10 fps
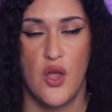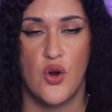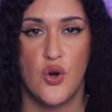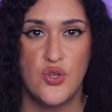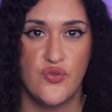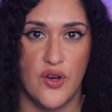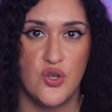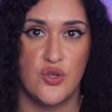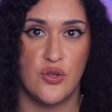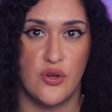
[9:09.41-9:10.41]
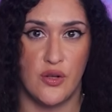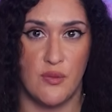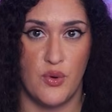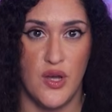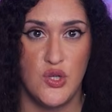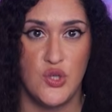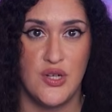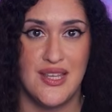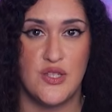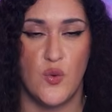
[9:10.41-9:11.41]
Cross-functional
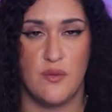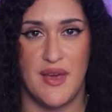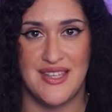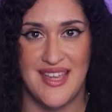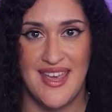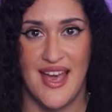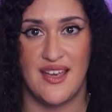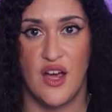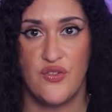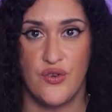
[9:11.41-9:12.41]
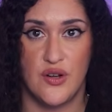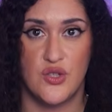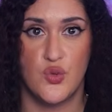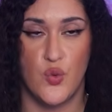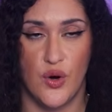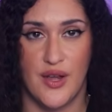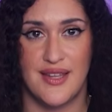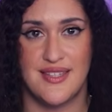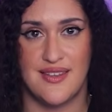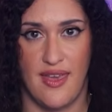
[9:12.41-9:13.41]
collaboration is what makes AI governance work
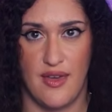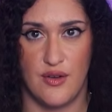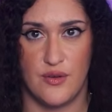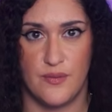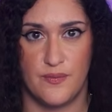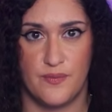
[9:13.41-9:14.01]
at scale.